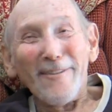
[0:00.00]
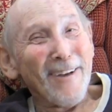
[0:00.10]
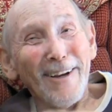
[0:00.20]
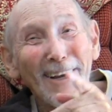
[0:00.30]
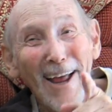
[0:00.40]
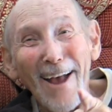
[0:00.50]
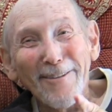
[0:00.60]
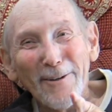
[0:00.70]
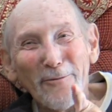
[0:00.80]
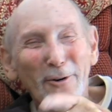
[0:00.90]
I didn't ask
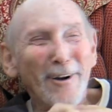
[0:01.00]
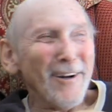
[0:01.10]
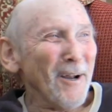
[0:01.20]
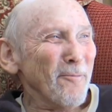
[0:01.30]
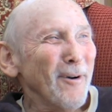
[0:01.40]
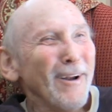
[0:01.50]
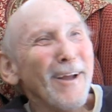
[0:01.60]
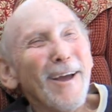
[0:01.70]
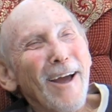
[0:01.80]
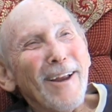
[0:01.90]
her for her number,
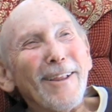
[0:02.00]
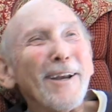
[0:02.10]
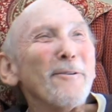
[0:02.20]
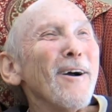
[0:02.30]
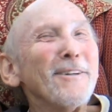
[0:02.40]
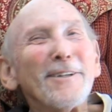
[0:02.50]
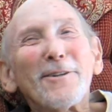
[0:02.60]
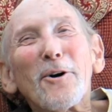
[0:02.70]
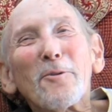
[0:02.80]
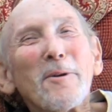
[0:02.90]
and later on she
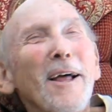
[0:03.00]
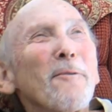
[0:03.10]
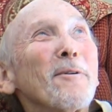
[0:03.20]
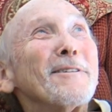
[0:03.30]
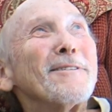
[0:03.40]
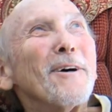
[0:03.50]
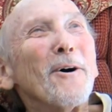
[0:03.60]
told me that was